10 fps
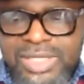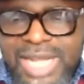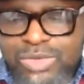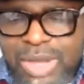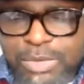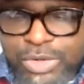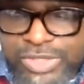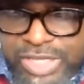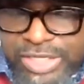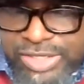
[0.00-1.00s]
That's what I'm going to
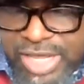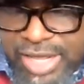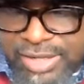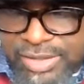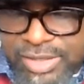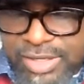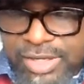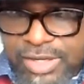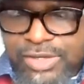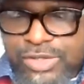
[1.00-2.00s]
say to that.
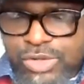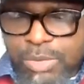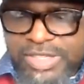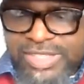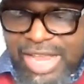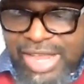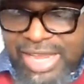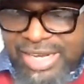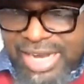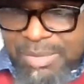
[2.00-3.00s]
So,
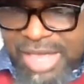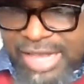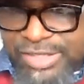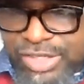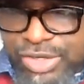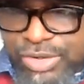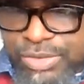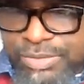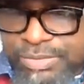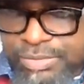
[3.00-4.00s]
Mr. let me ask
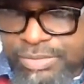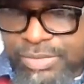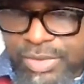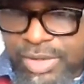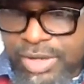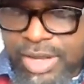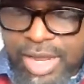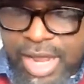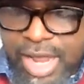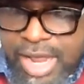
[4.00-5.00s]
you,
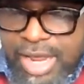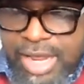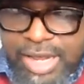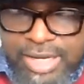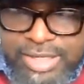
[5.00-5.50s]
uh,